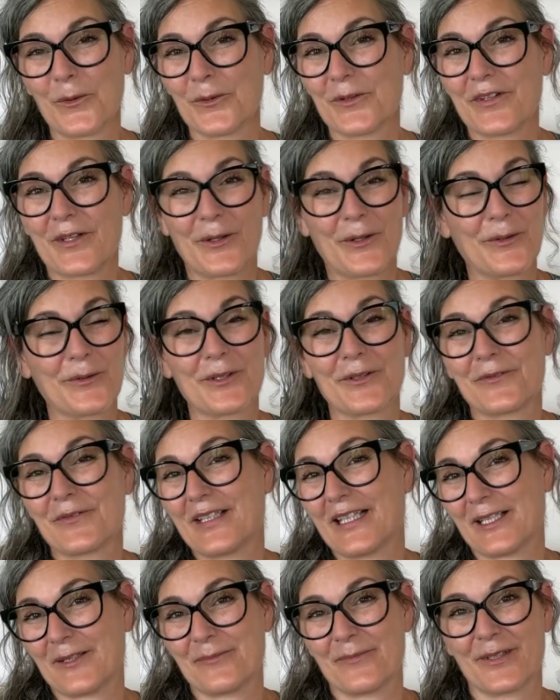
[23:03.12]
the whole of
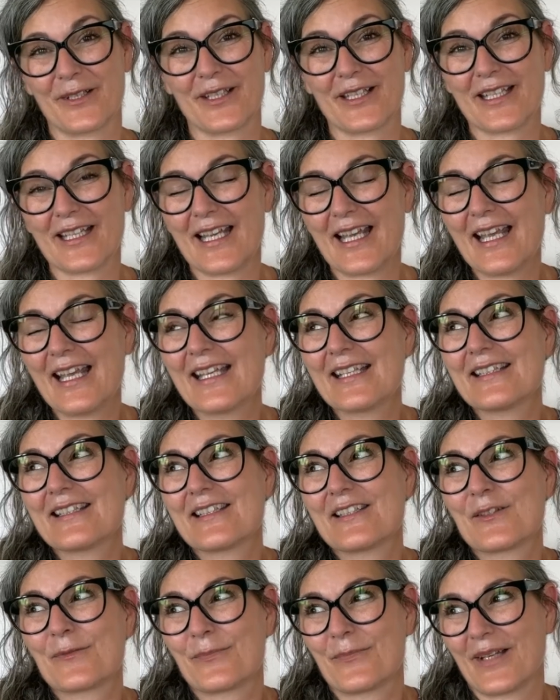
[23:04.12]
Denmark. It's
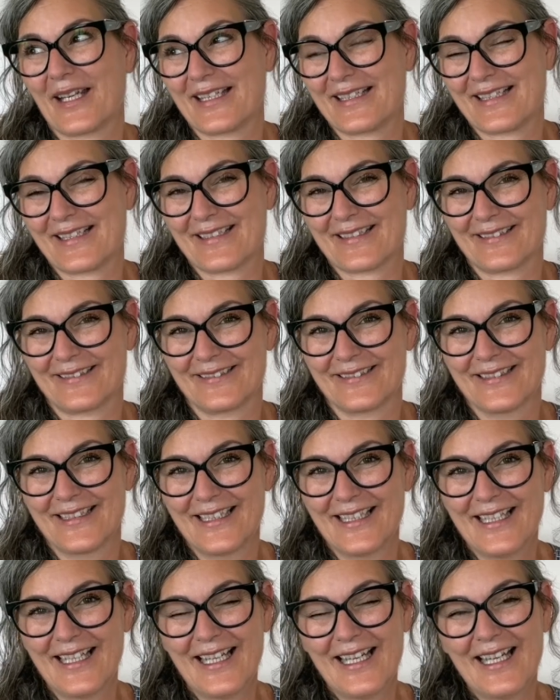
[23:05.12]
special.
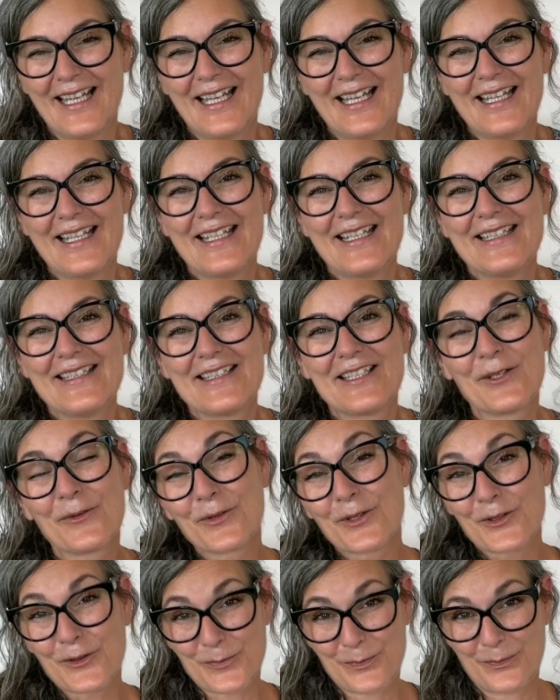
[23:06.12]
She
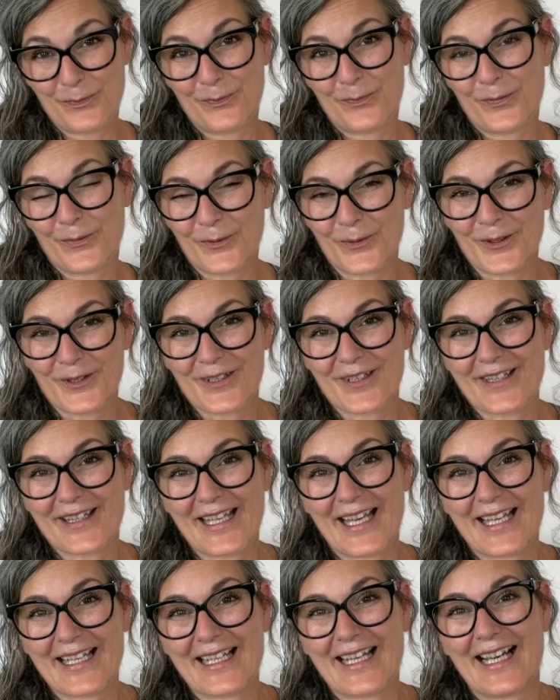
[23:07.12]
was born on
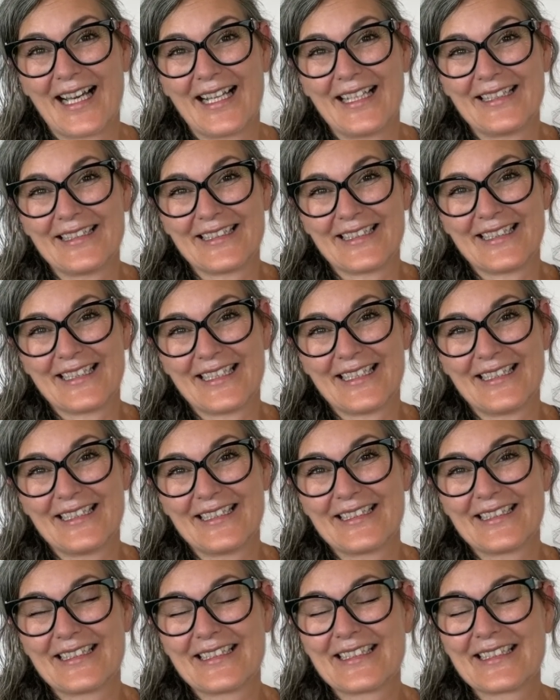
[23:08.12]
that island,
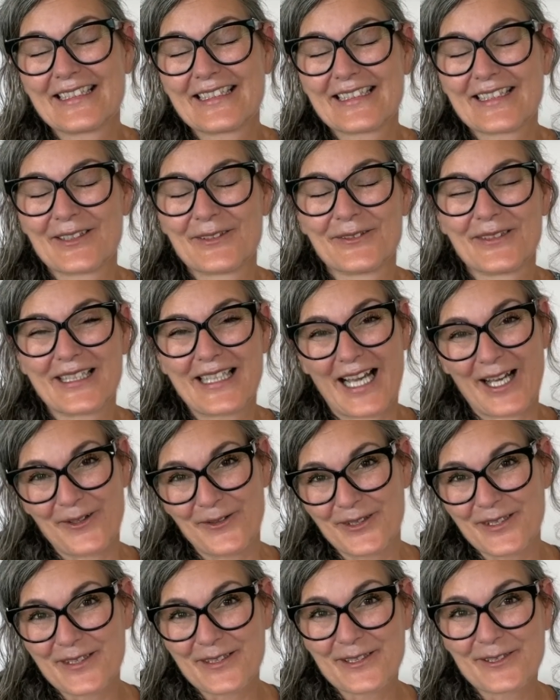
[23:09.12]
and so when I
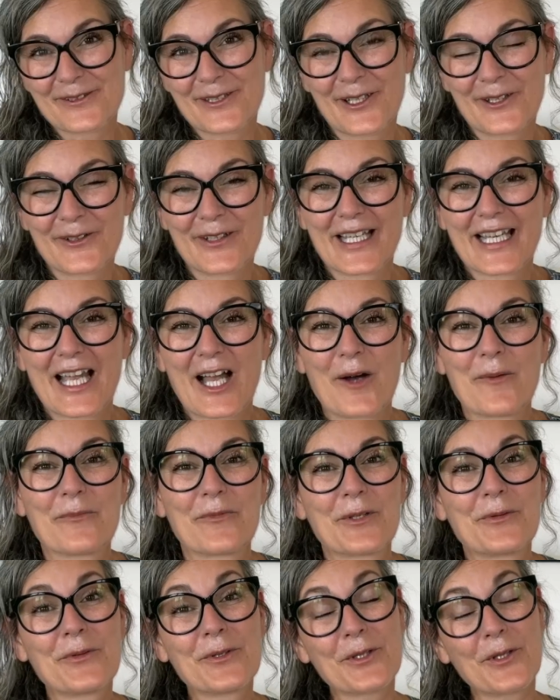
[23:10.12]
was growing up,
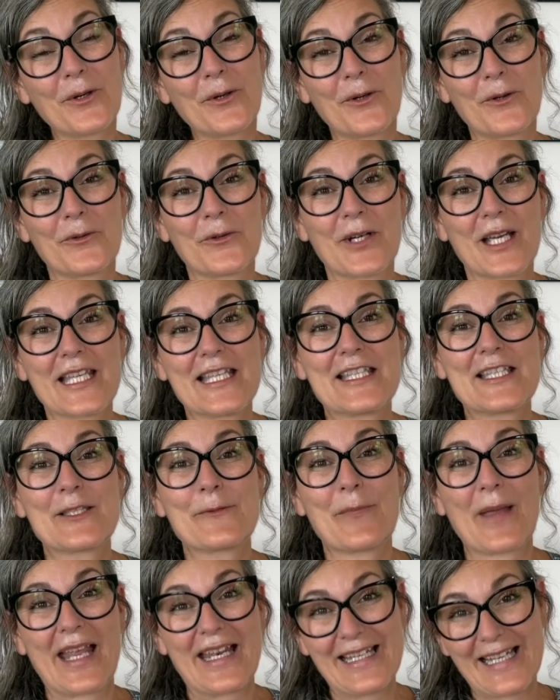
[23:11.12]
we would always
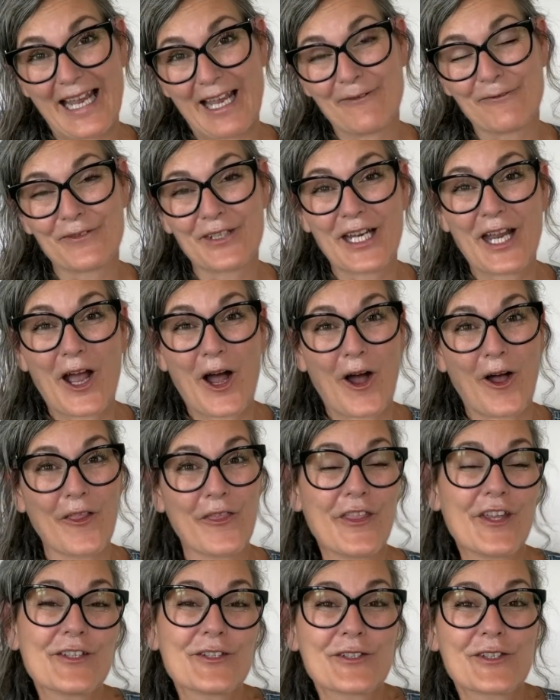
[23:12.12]
spend every
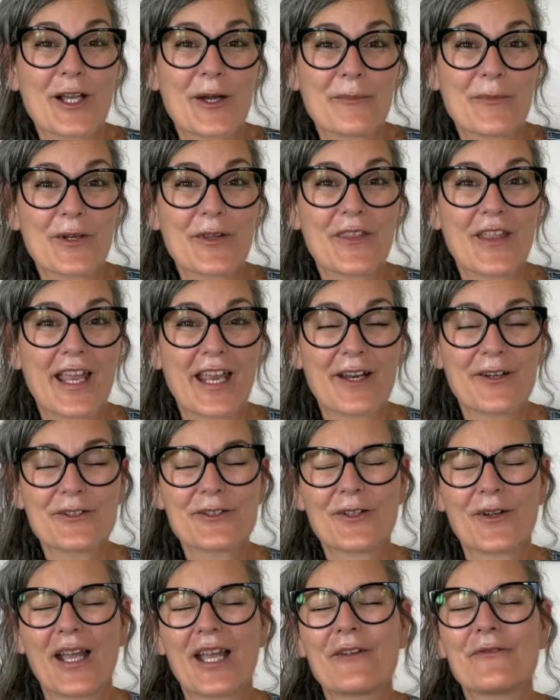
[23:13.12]
other summer there.
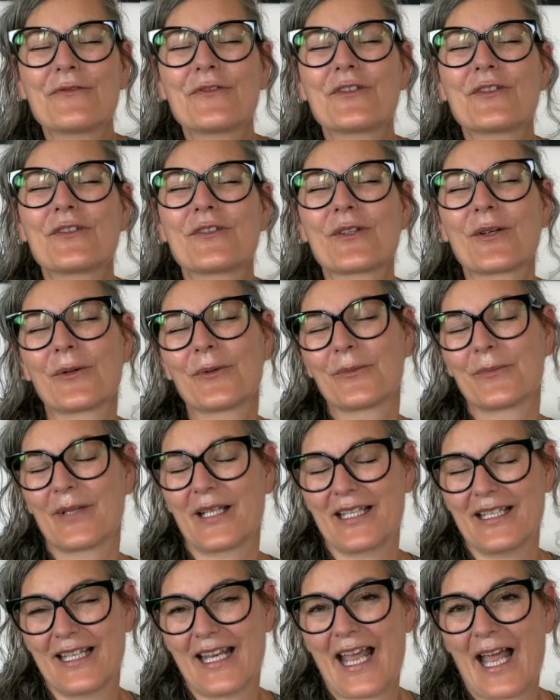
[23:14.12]
So I have so
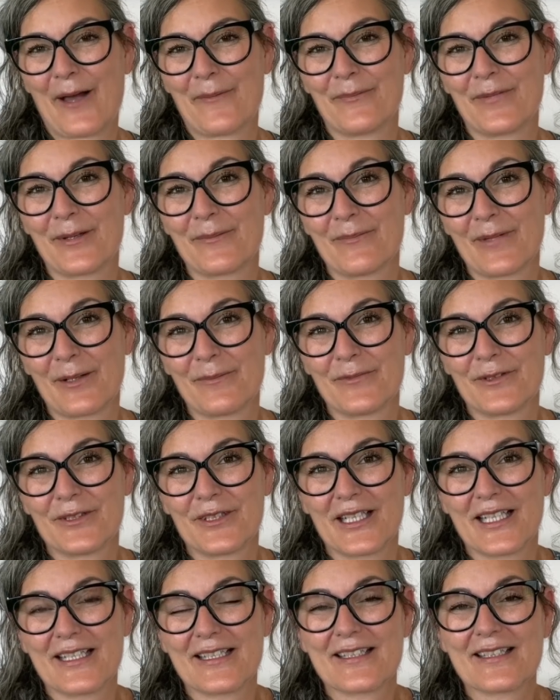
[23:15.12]
many happy
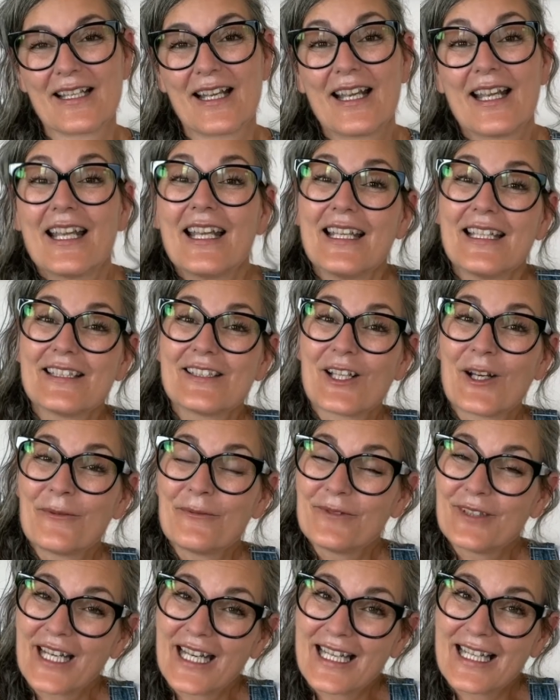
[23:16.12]
memories. So
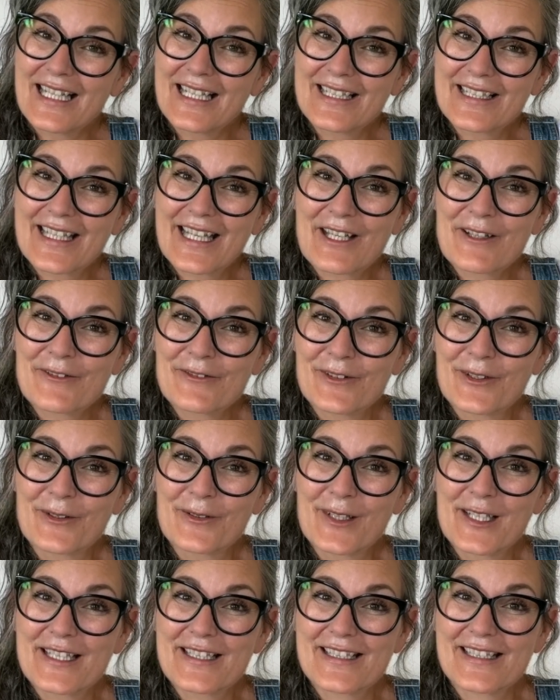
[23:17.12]
I'm really looking
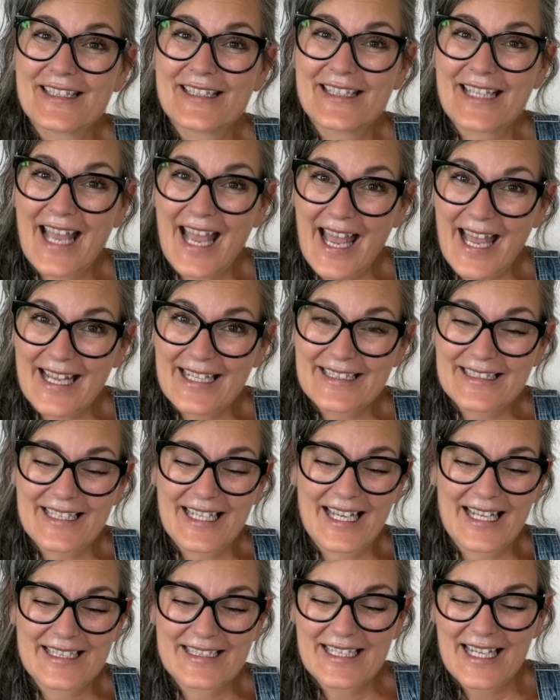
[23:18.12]
forward to that.
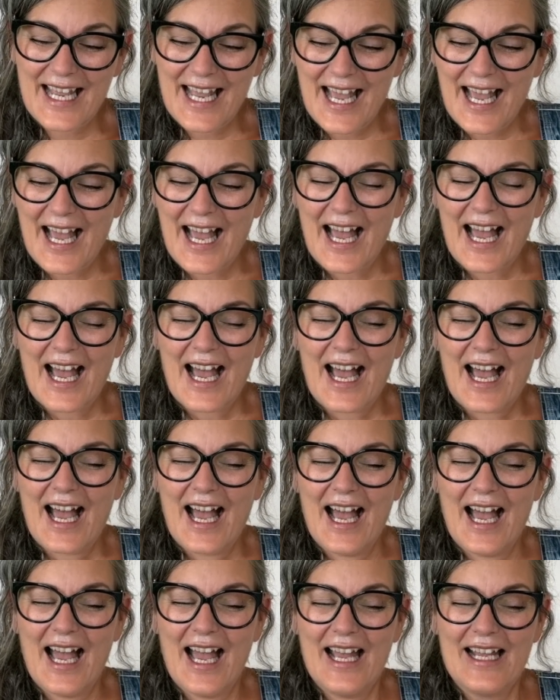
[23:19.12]
And
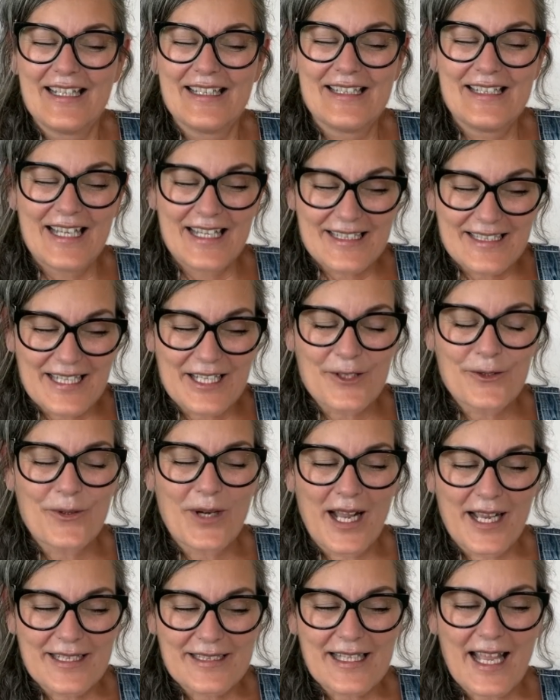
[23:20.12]

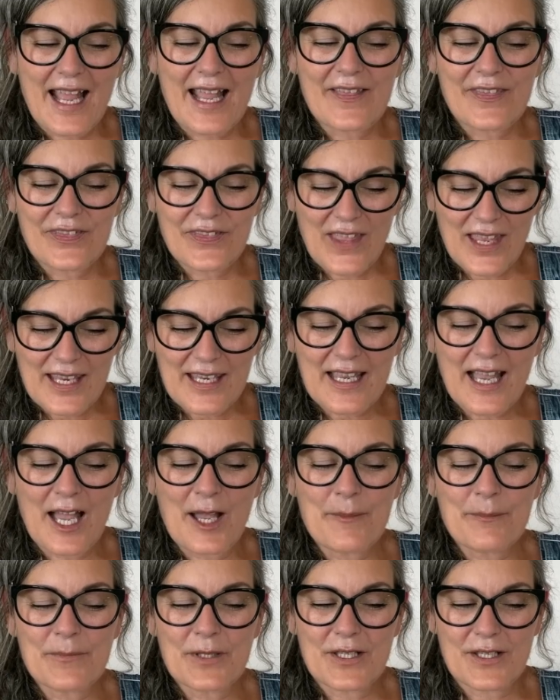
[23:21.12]
knitting-wise, I think
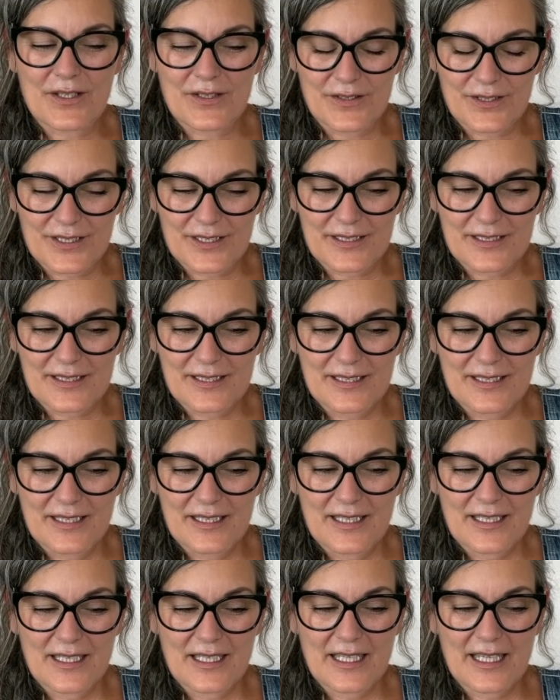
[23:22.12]
I'm good.
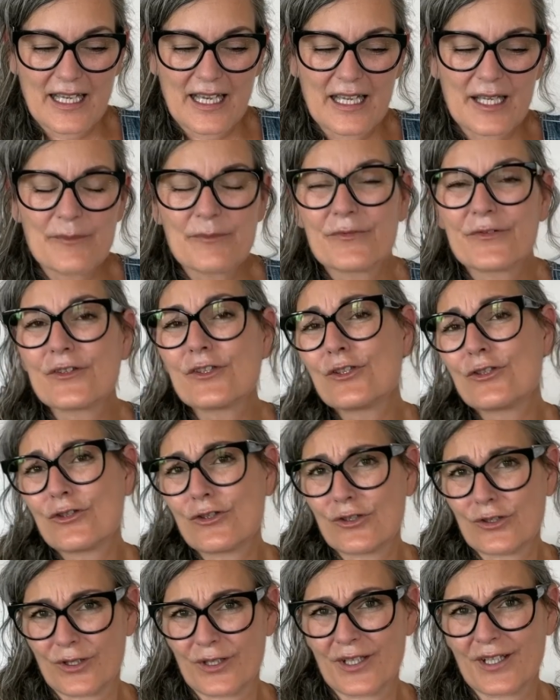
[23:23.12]
I am for
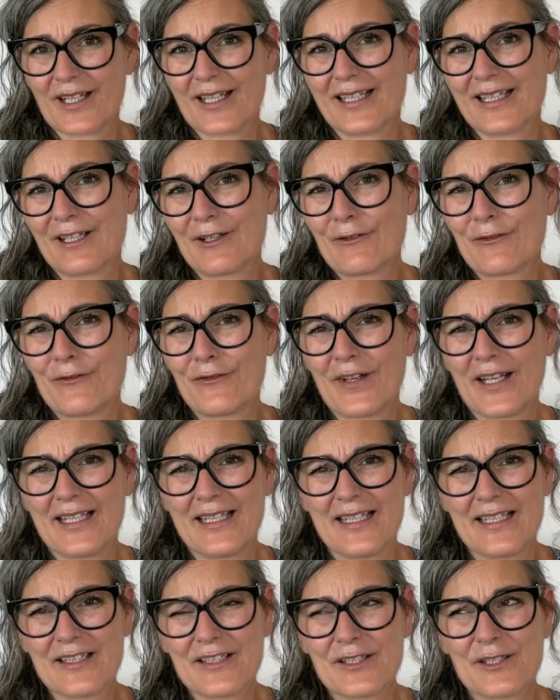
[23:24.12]
sure gonna
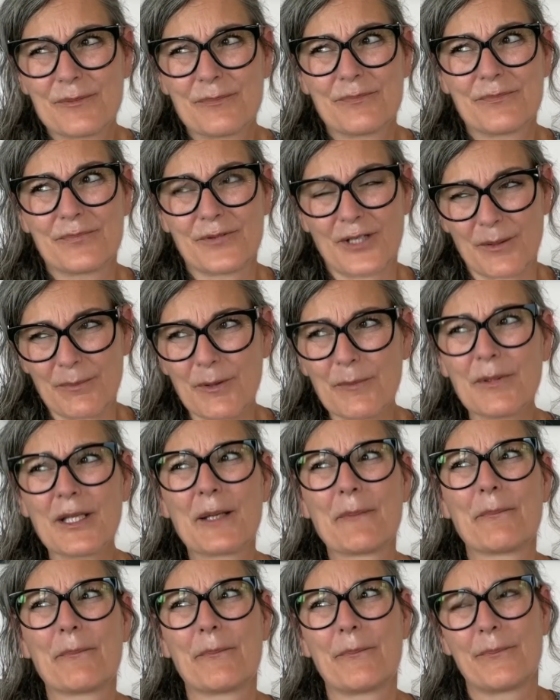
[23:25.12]
finish probably
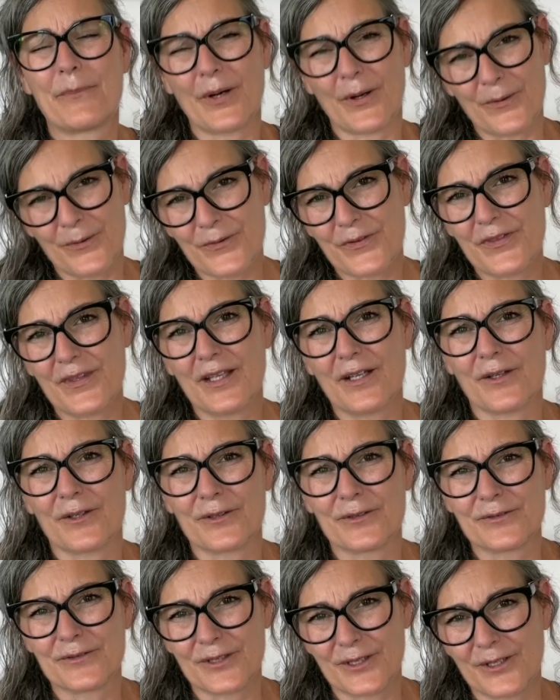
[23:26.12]
both the
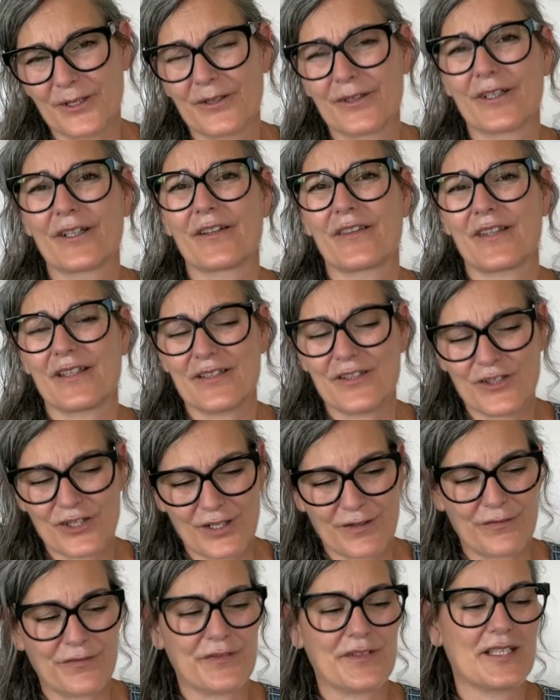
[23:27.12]
Aurora, the
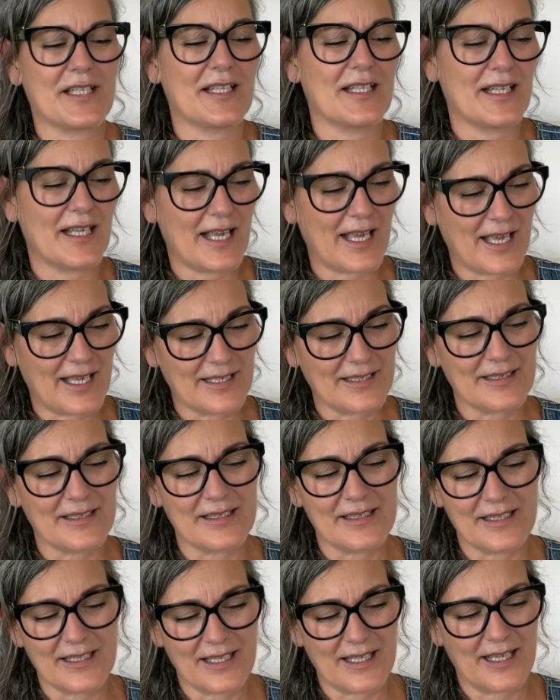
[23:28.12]
Shifty, and